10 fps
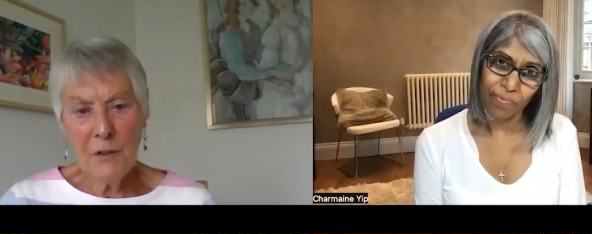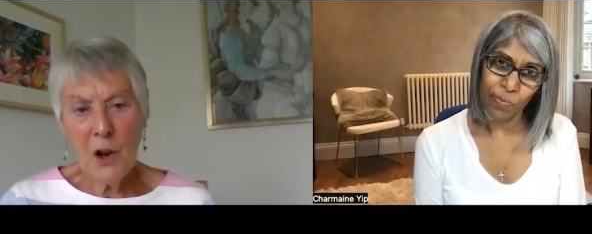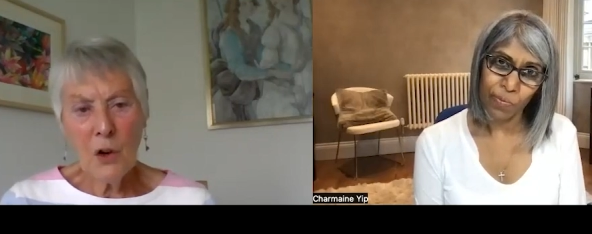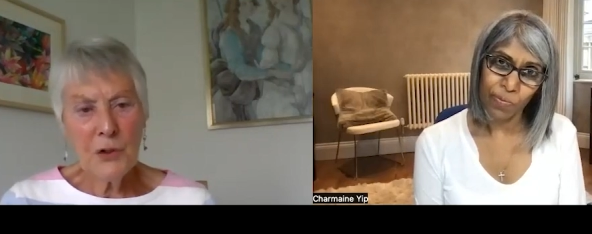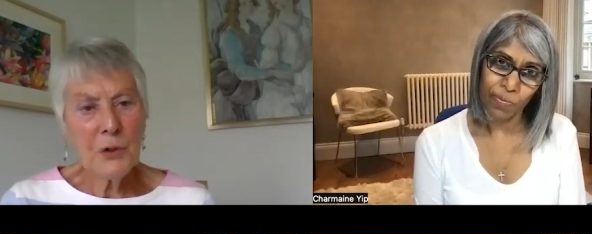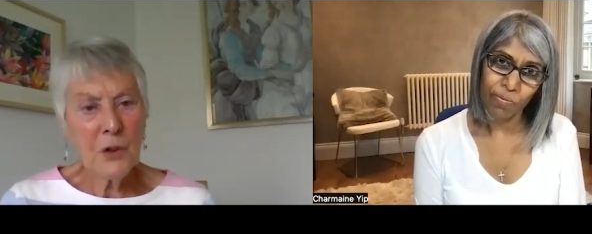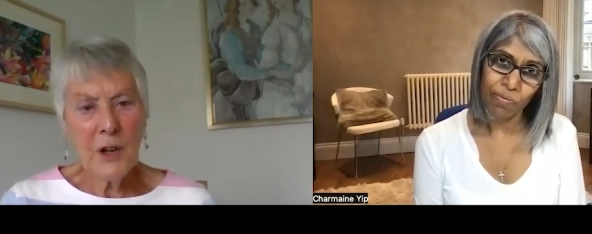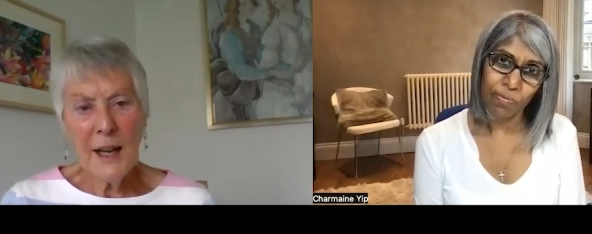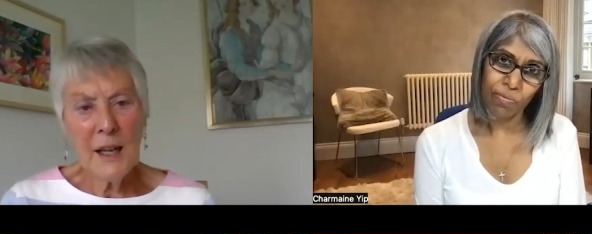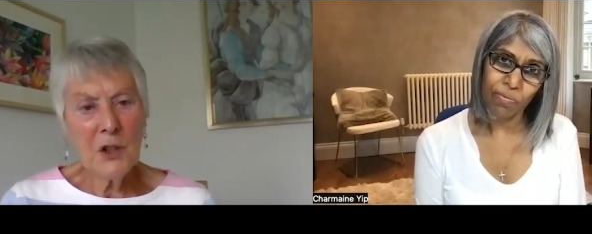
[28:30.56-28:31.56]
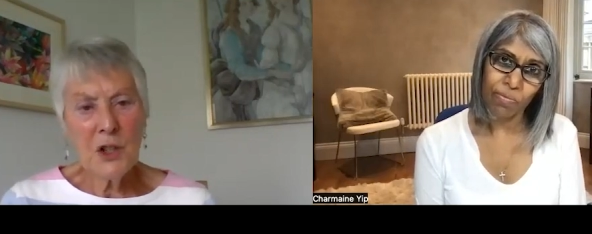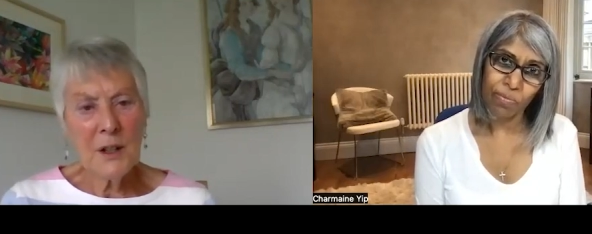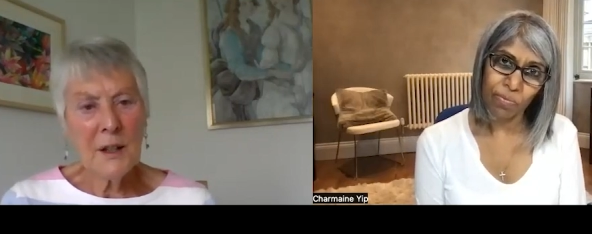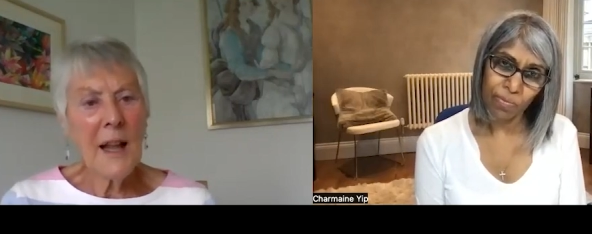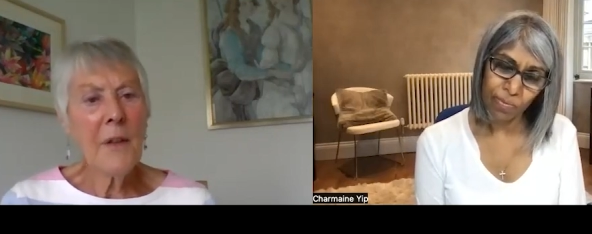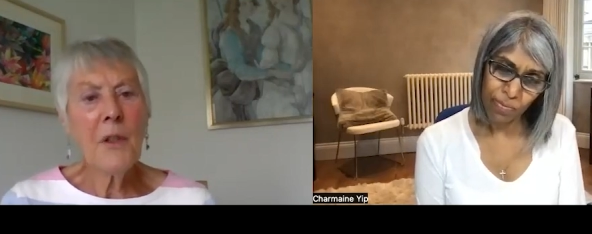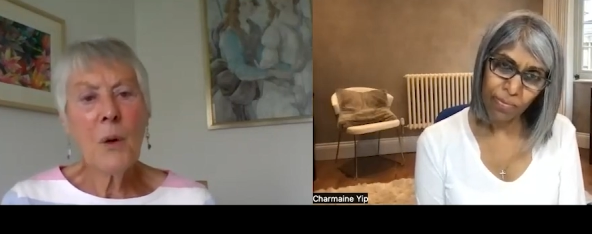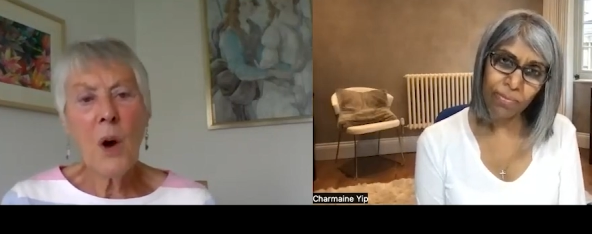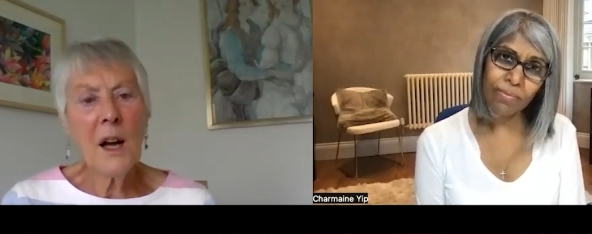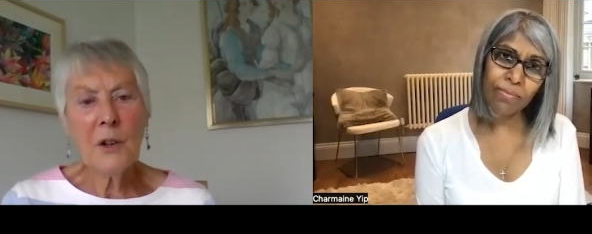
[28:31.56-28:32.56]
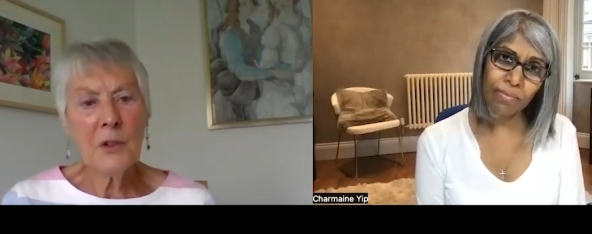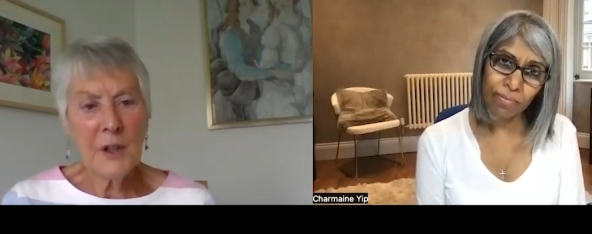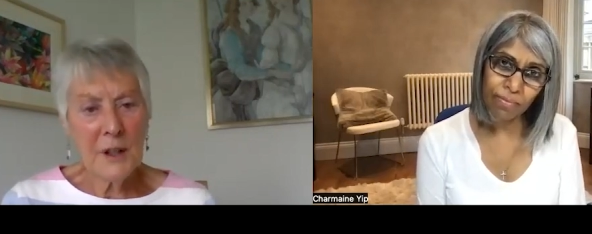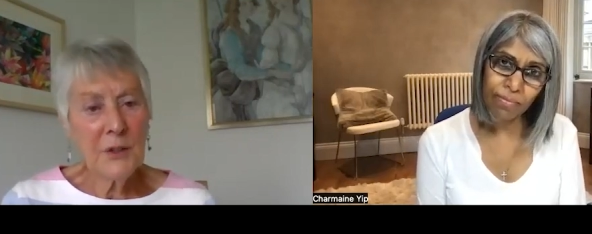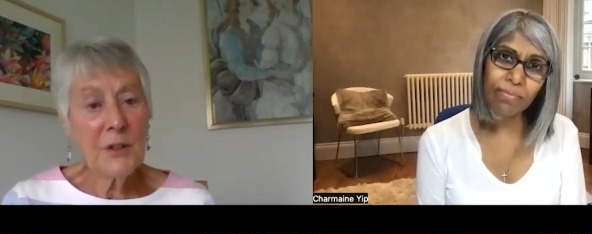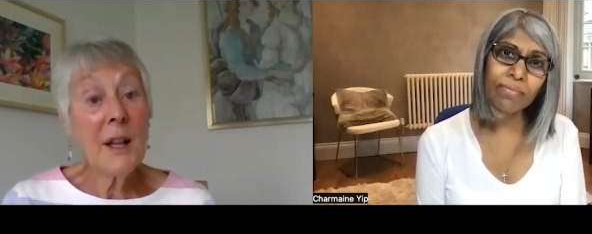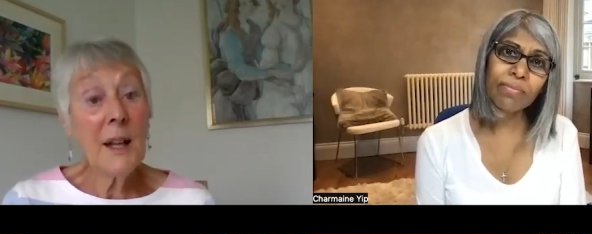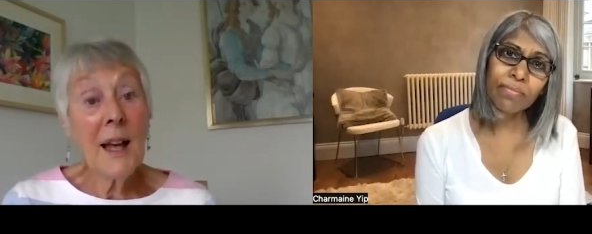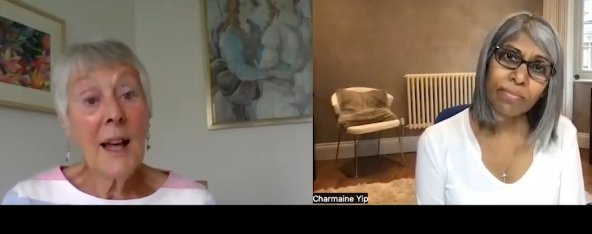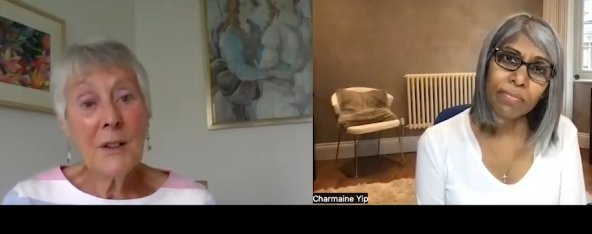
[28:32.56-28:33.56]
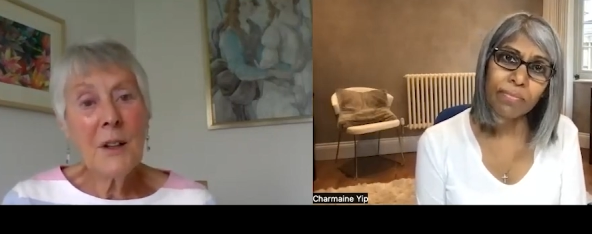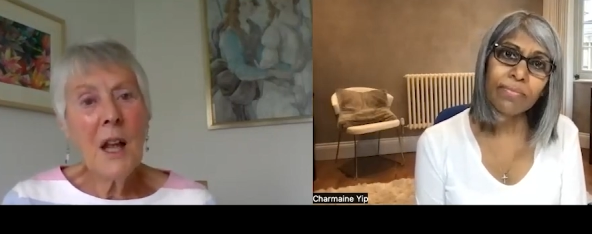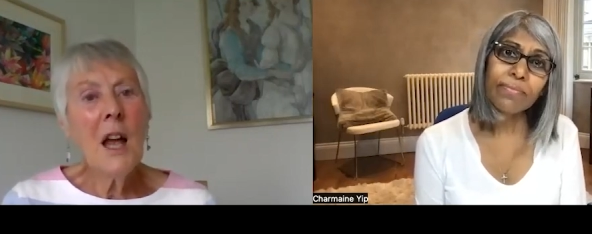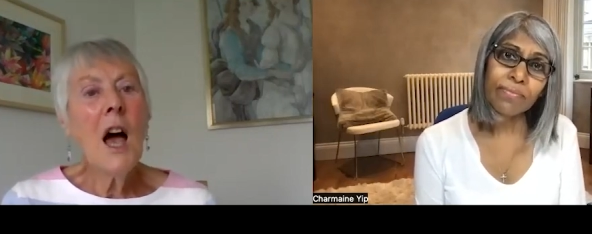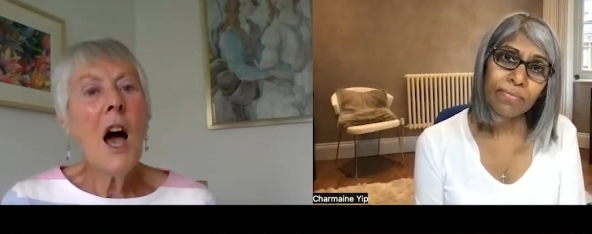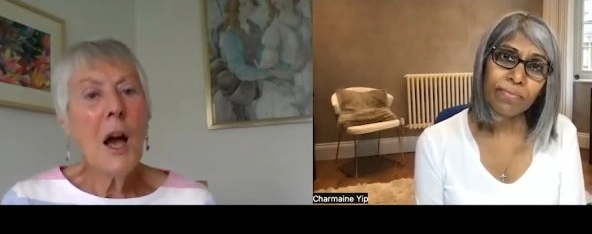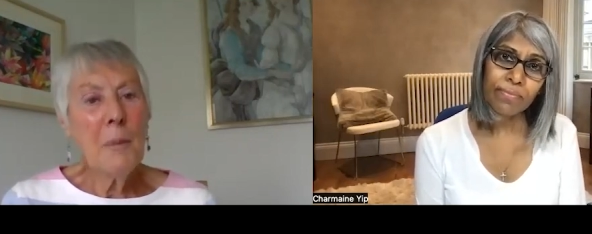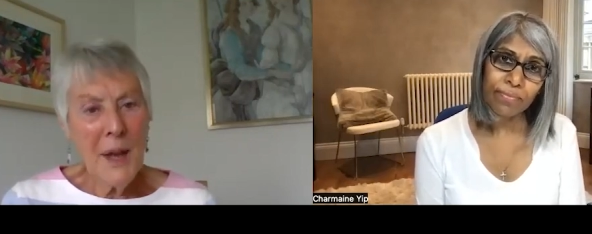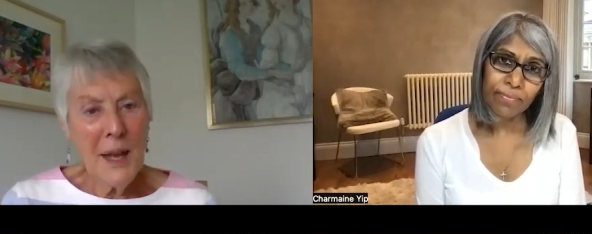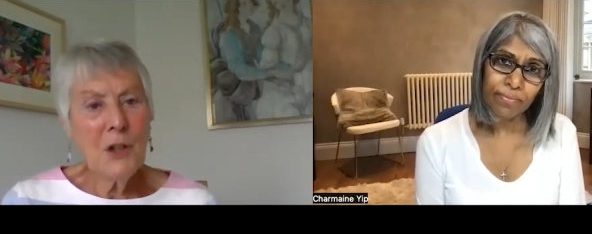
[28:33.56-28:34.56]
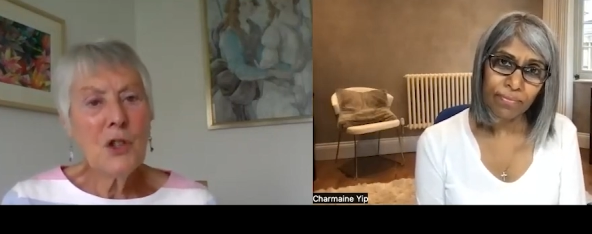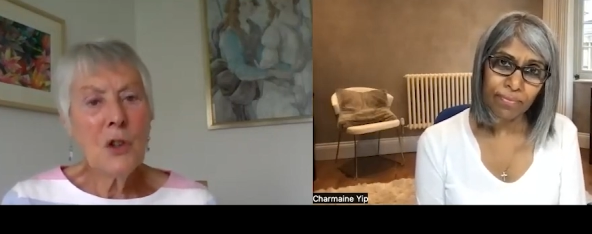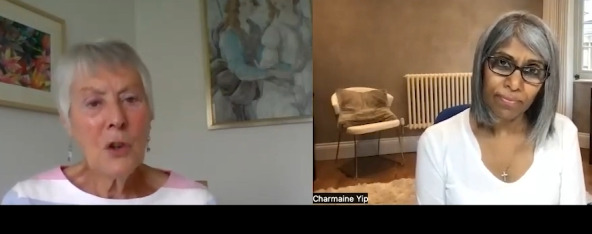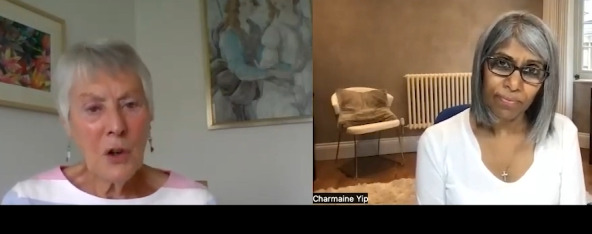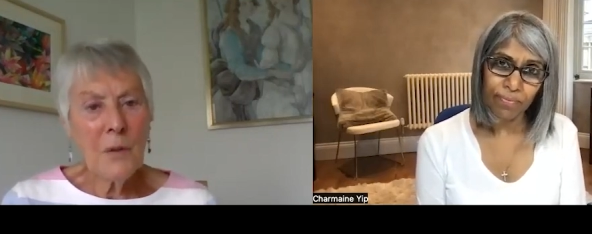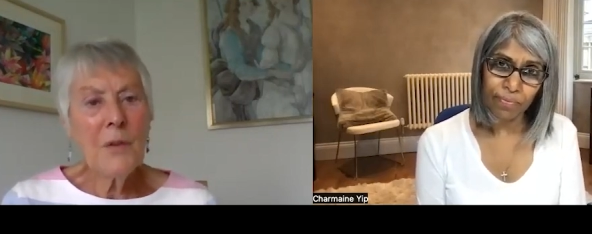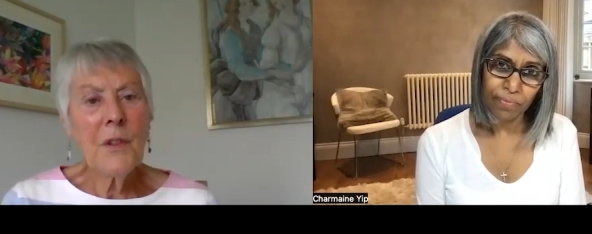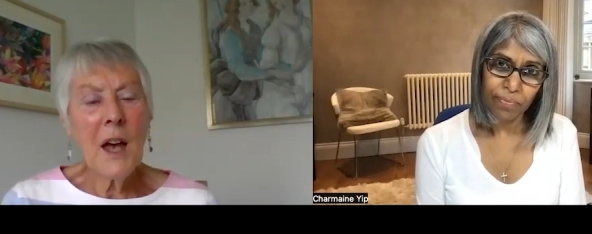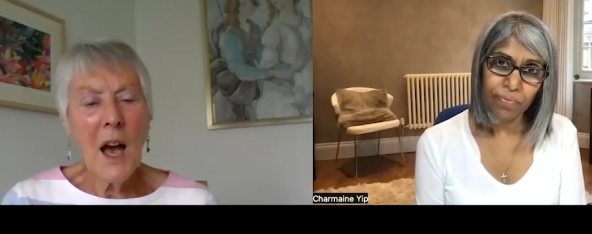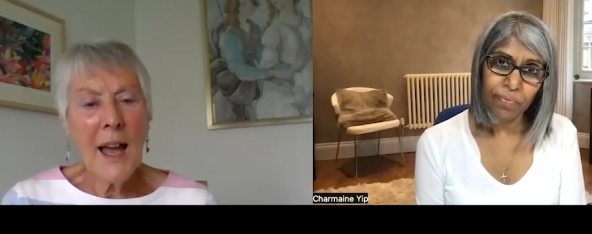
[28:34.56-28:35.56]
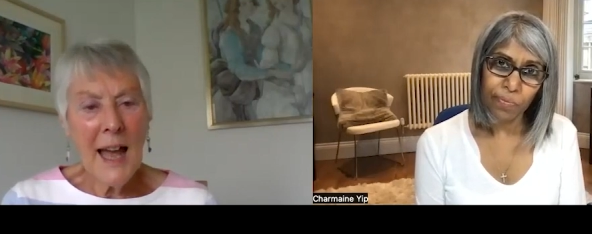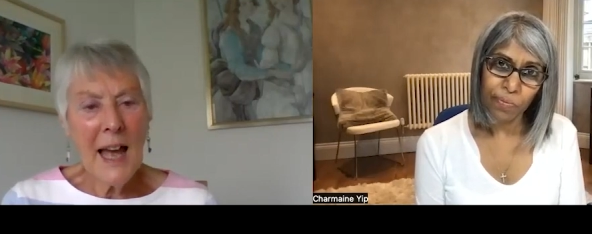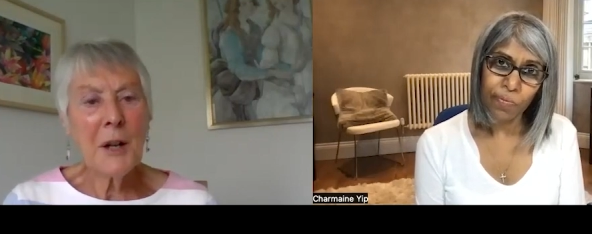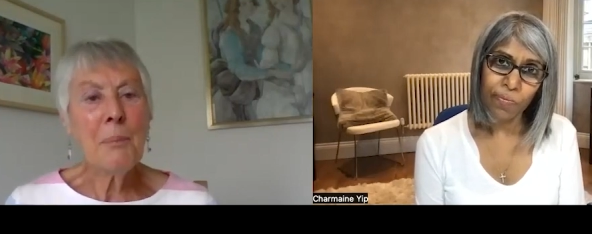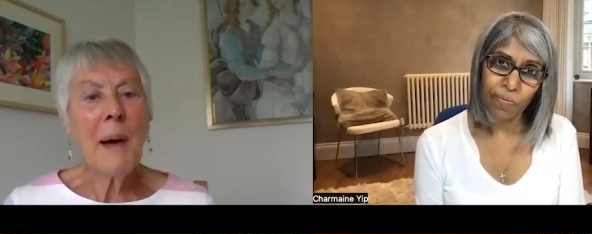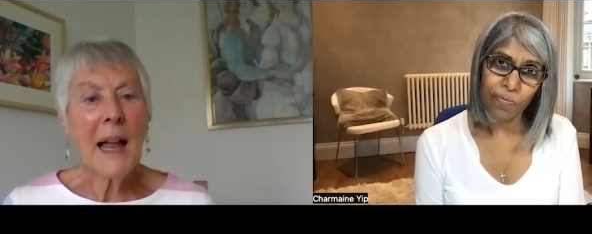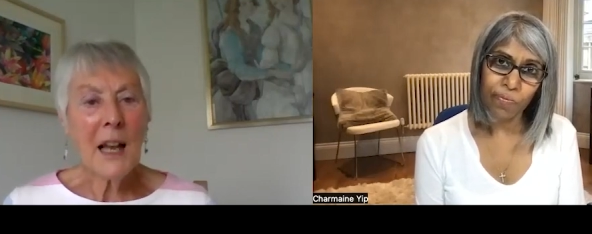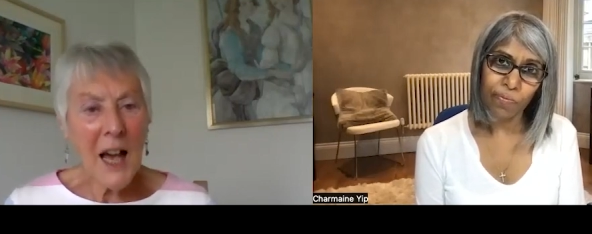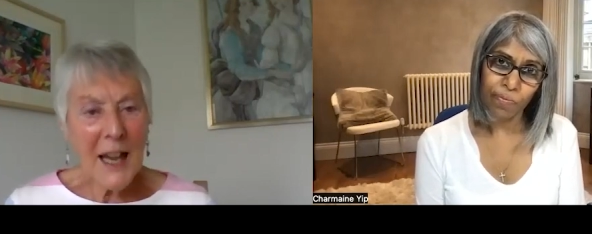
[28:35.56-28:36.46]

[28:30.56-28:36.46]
Speaker 1: of God's creation and the wildness. And I made sure that I had a ba-